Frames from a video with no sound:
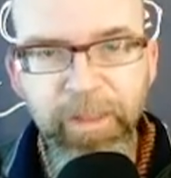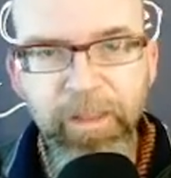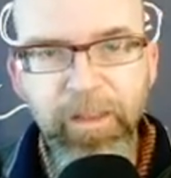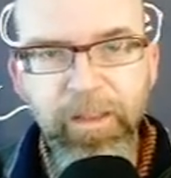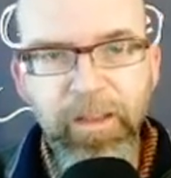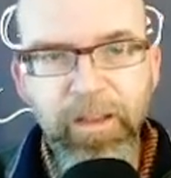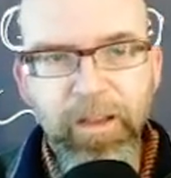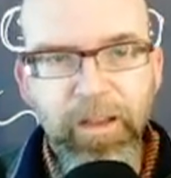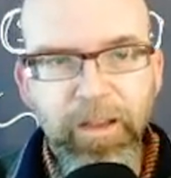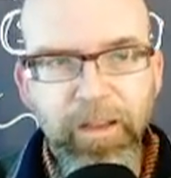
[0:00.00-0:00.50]

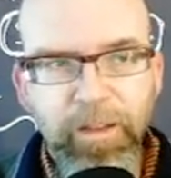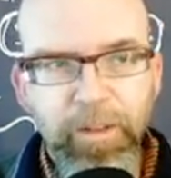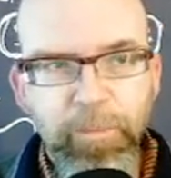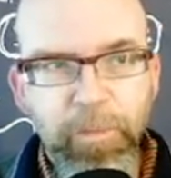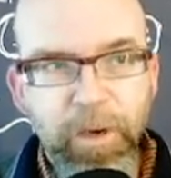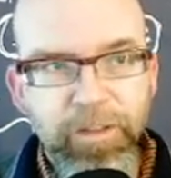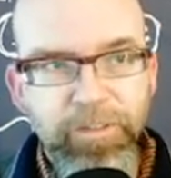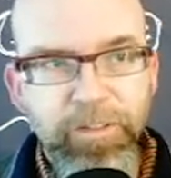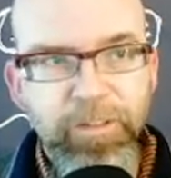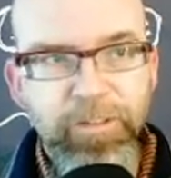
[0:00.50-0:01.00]
uh, the
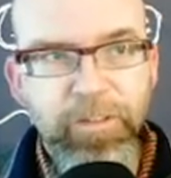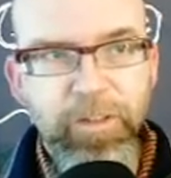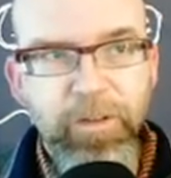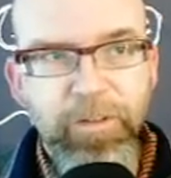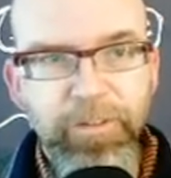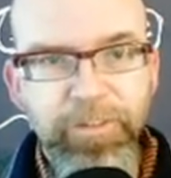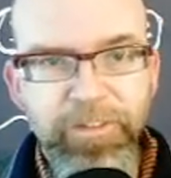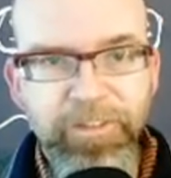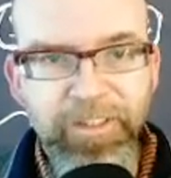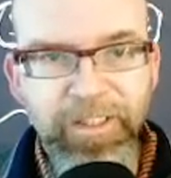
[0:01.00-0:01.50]
process
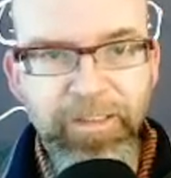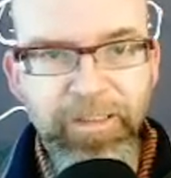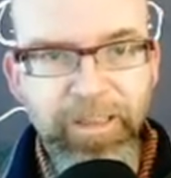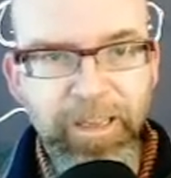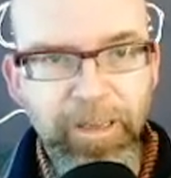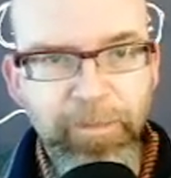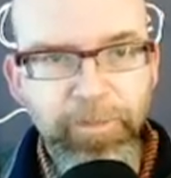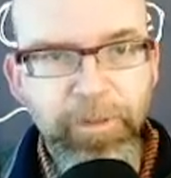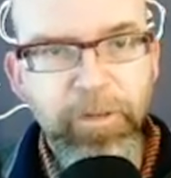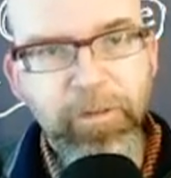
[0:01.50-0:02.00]
called
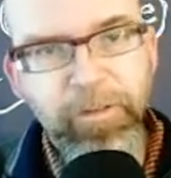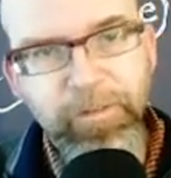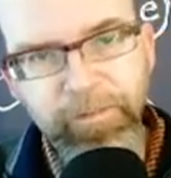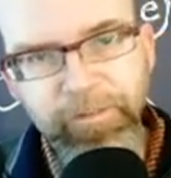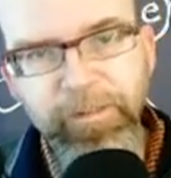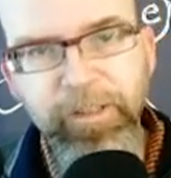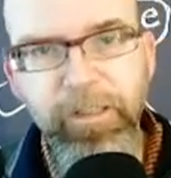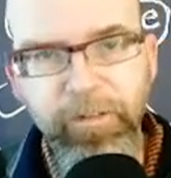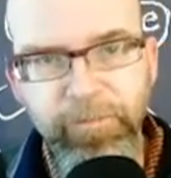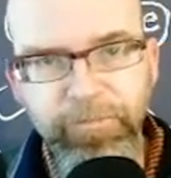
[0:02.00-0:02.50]
syngamy, or you
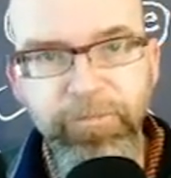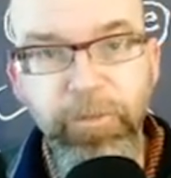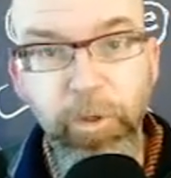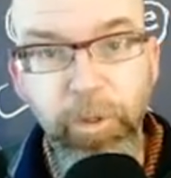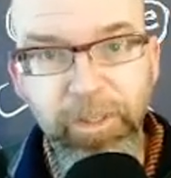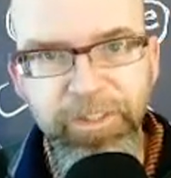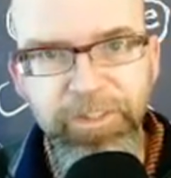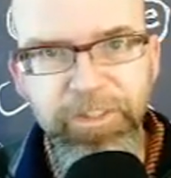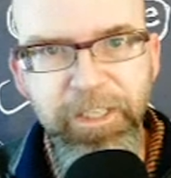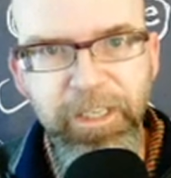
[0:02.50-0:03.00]
think of
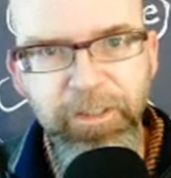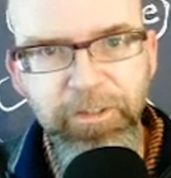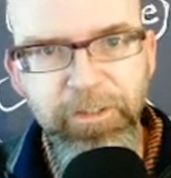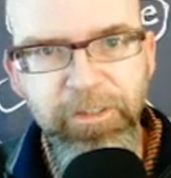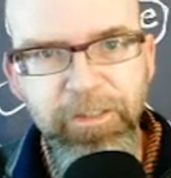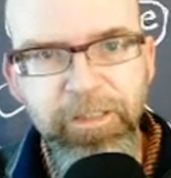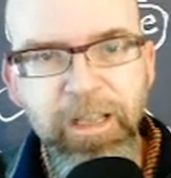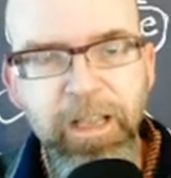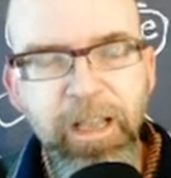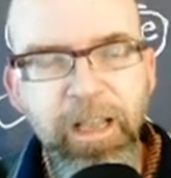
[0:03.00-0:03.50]

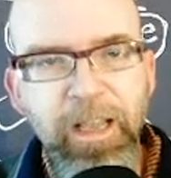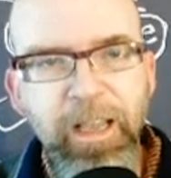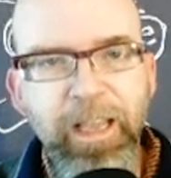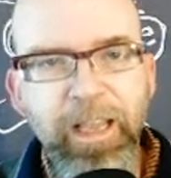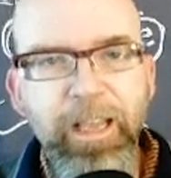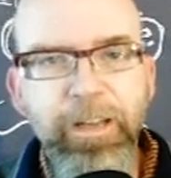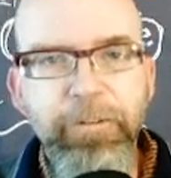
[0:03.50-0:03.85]
fertilization, it